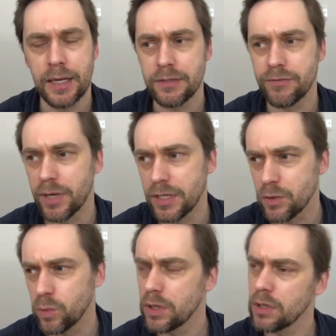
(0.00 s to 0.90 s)
different parts
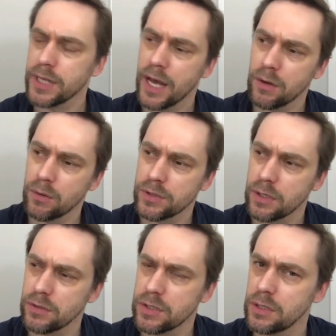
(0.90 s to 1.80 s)
of the world, and
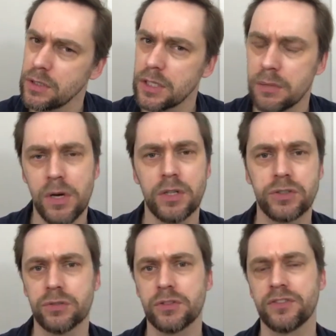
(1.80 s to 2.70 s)
also certainly
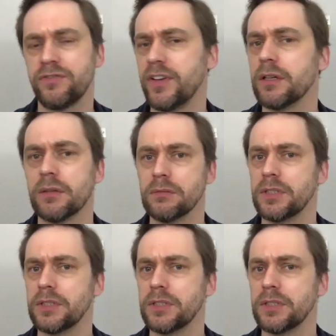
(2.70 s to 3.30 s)
commercials feel